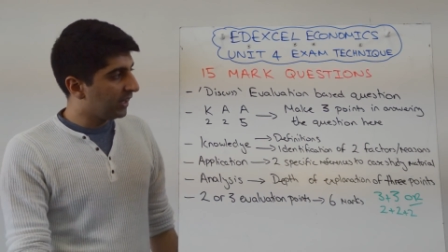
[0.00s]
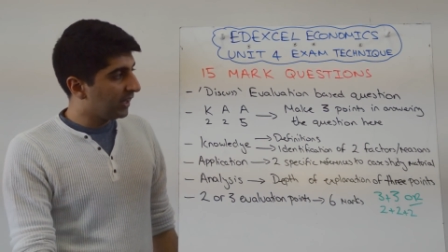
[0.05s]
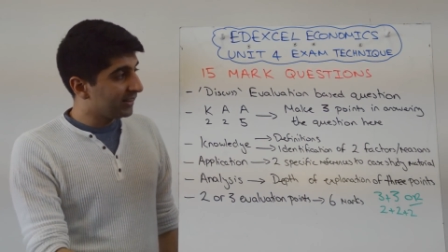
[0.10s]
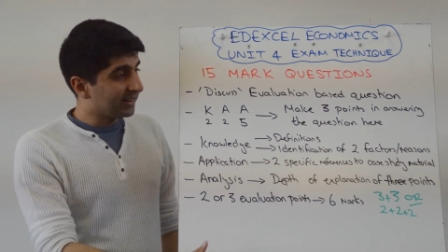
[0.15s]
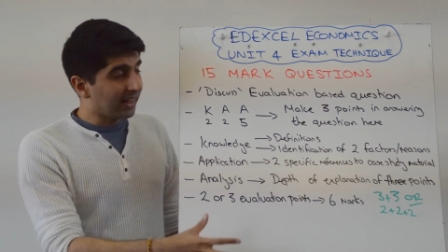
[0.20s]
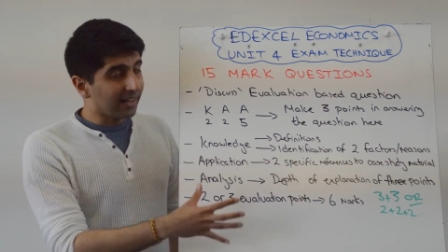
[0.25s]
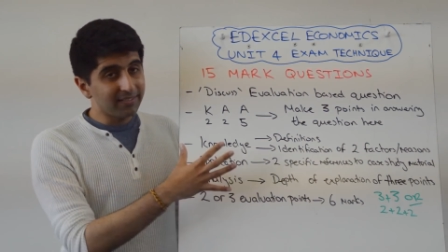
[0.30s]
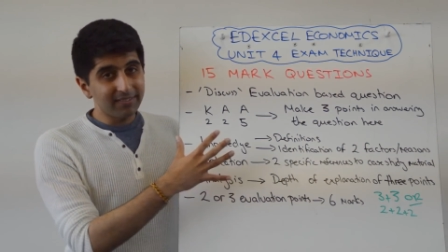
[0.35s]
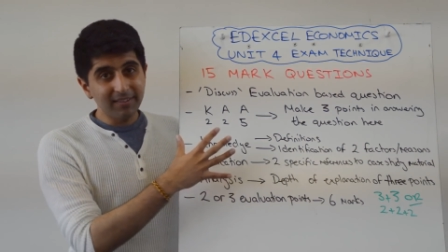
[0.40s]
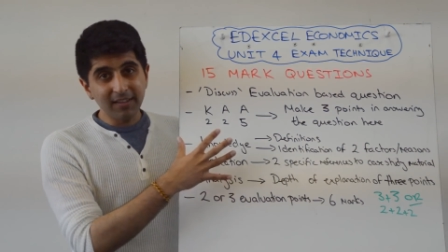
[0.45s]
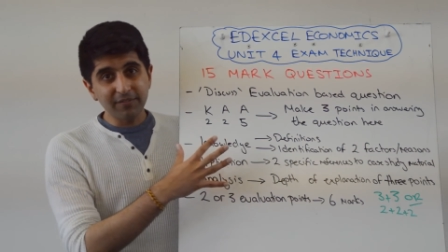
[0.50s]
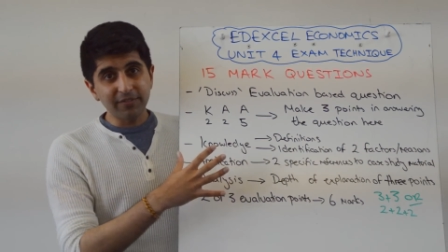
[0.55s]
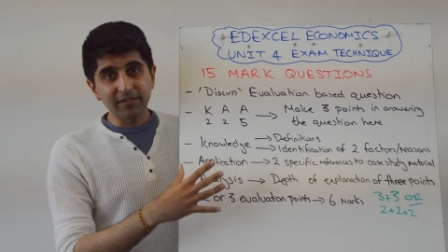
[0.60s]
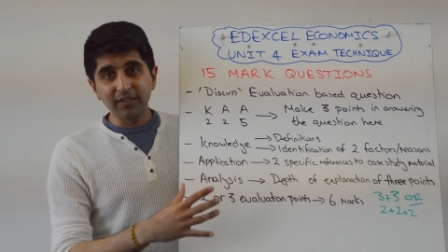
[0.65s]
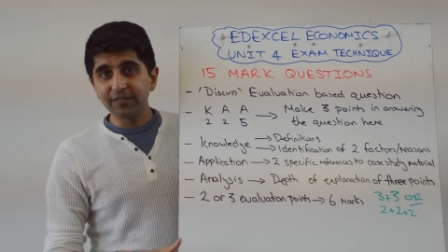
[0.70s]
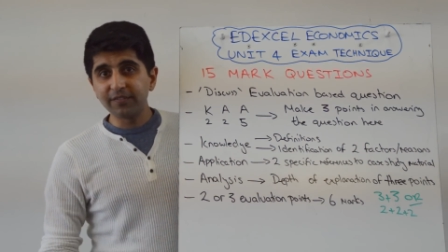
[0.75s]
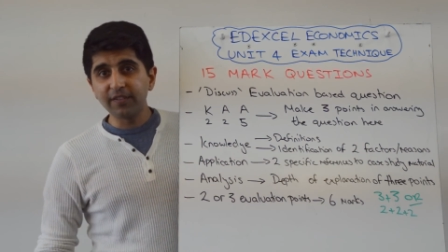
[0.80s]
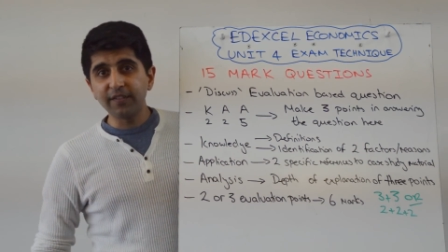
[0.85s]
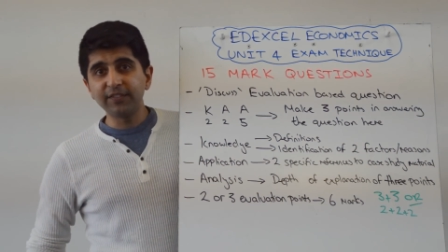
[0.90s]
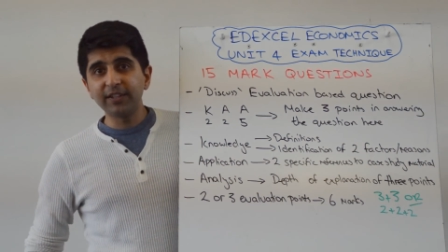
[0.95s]
That's it for
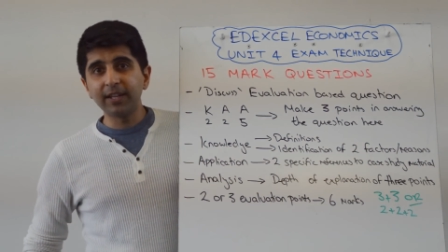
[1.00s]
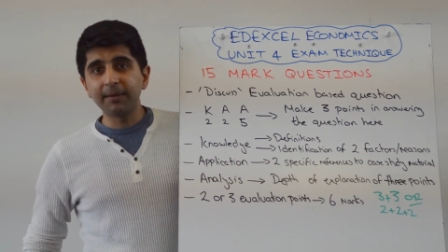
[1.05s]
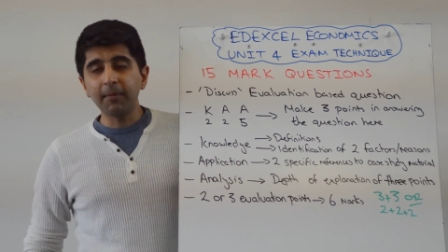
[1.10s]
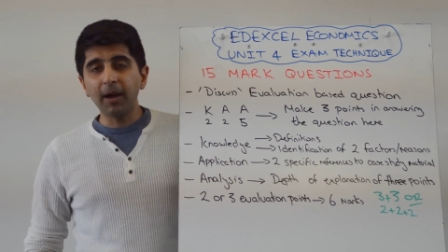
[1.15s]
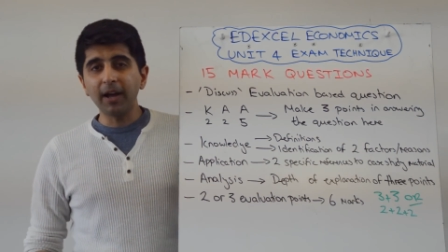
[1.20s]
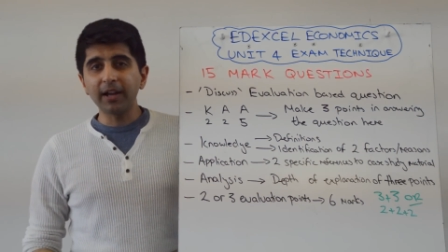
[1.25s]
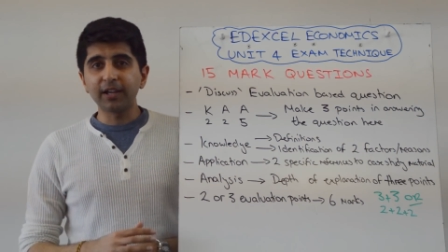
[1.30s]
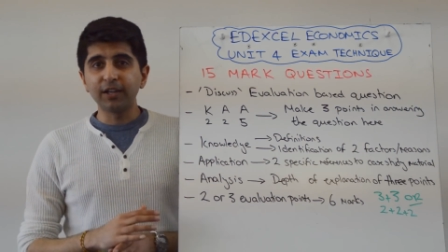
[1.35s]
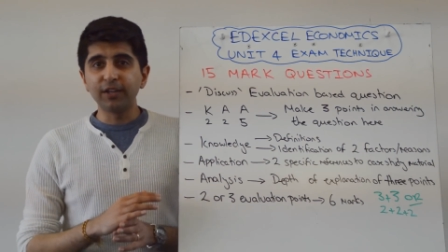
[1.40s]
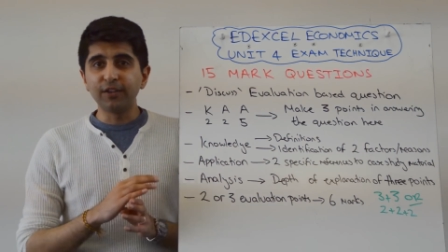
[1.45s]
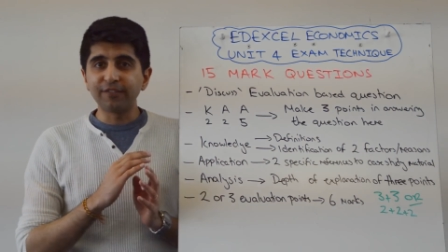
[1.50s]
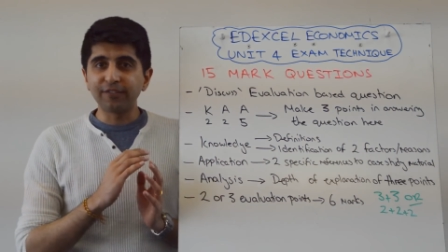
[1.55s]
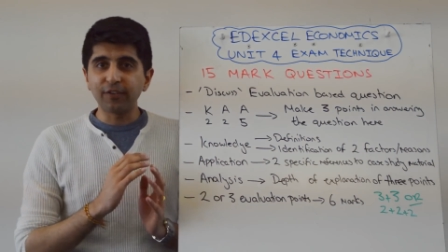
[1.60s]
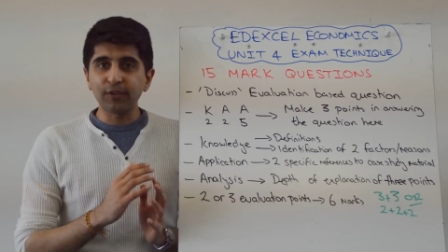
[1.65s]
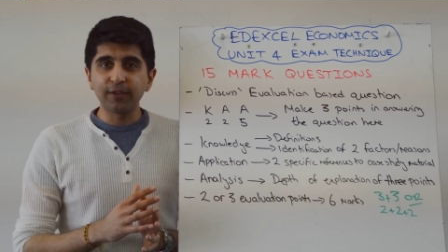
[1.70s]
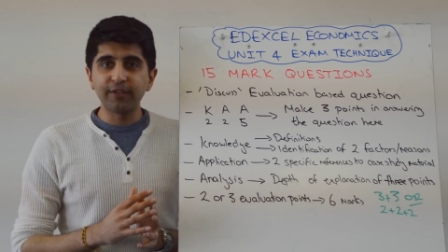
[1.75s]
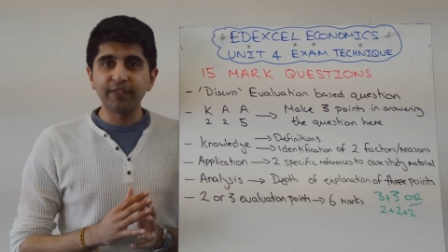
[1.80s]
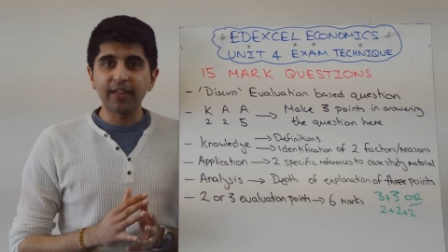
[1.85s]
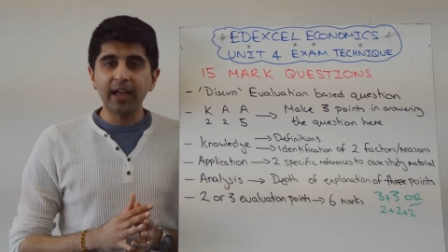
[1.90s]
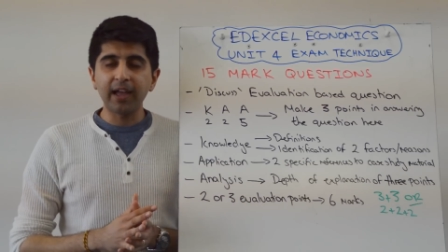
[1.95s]
the fifteen marker. You
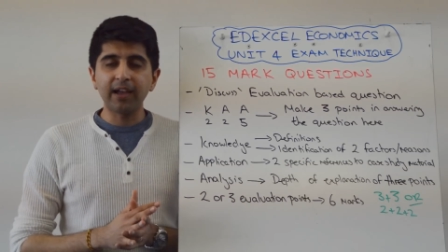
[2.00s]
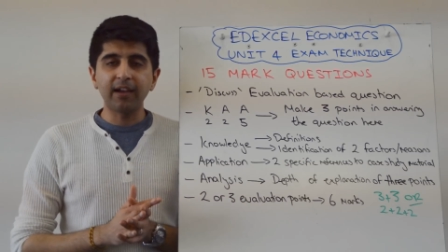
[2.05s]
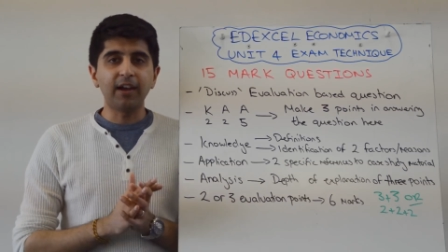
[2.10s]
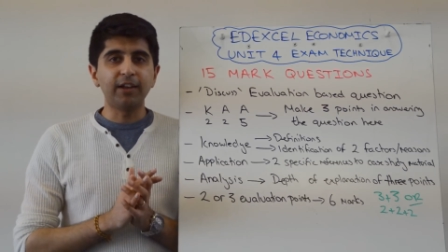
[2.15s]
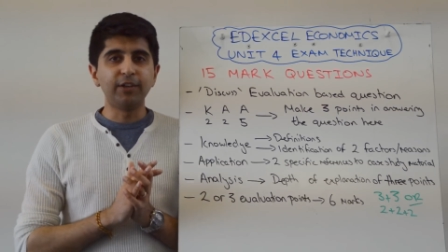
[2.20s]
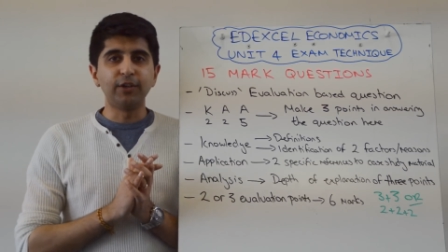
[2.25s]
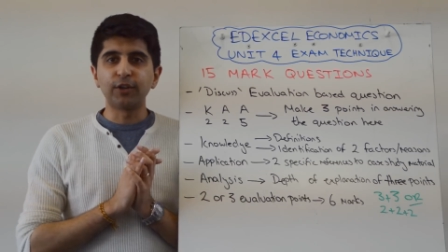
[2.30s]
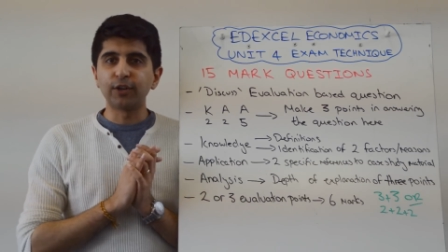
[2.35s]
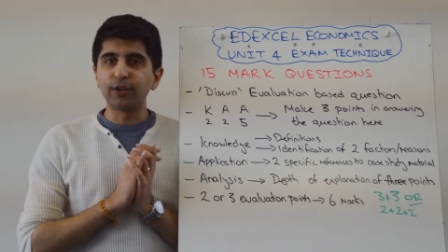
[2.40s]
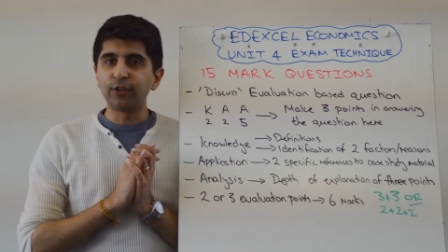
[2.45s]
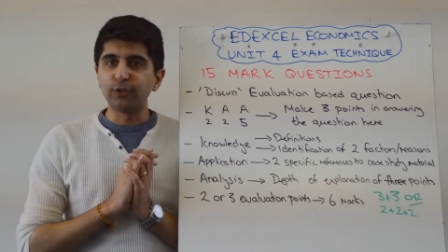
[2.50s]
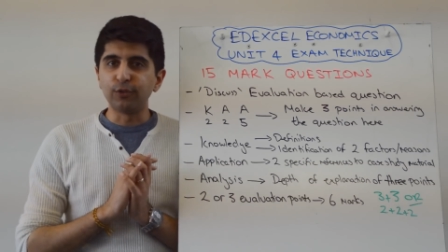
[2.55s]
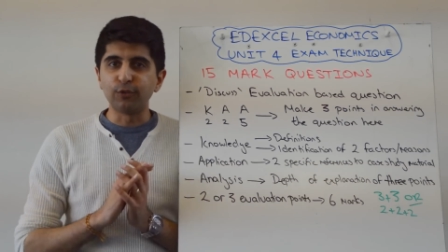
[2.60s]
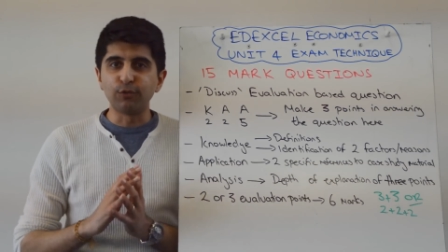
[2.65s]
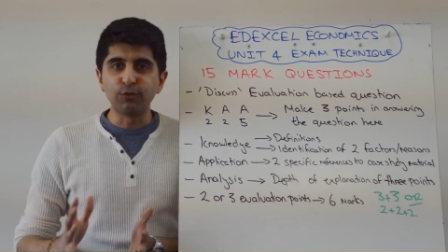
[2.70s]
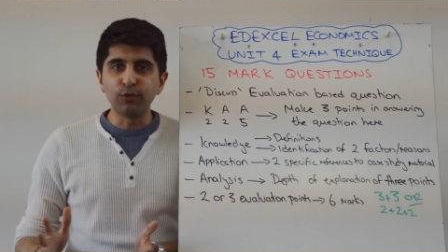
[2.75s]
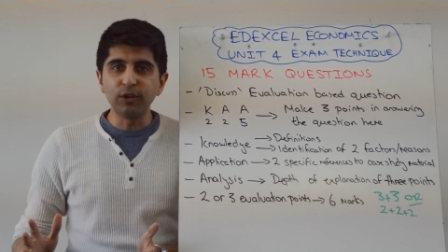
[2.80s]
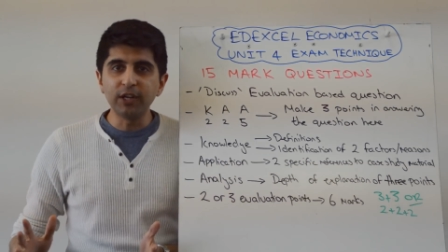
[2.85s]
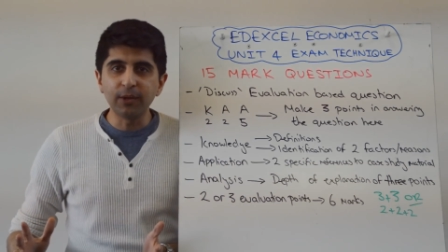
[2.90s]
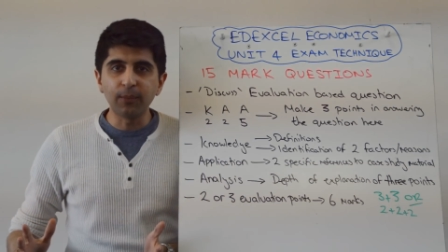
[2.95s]
follow that and you're going to do
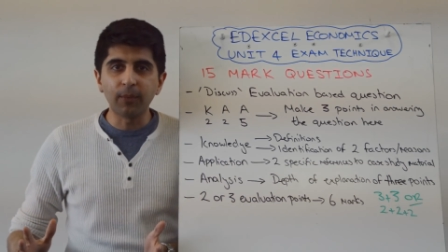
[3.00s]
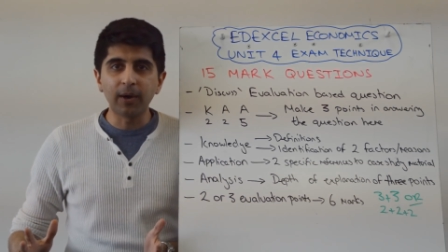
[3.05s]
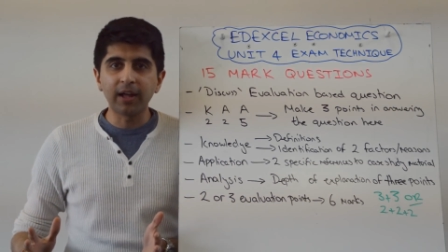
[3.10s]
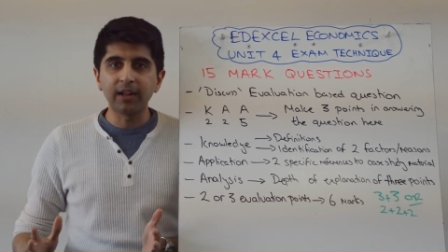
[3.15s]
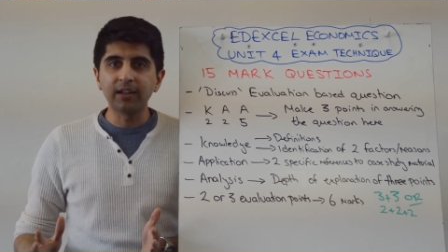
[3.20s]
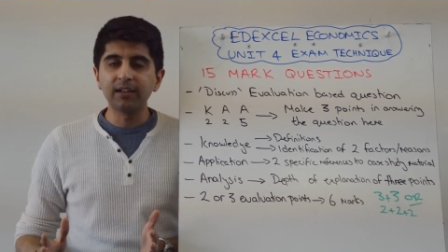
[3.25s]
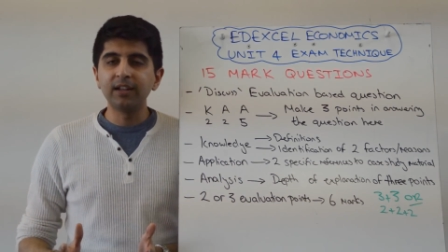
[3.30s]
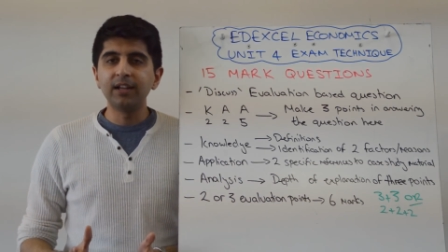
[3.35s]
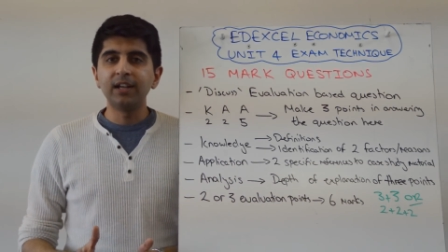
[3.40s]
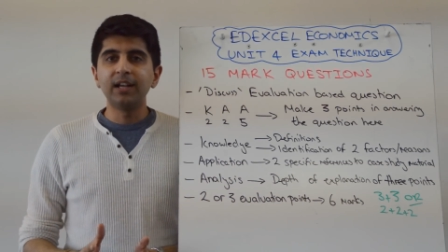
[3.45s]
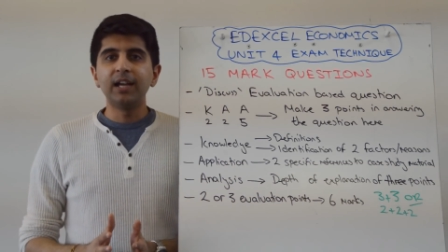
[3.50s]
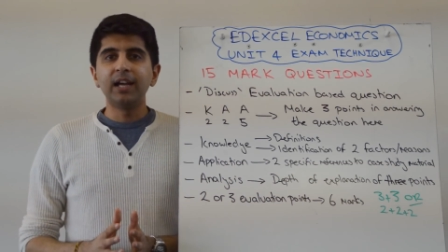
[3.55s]
really well.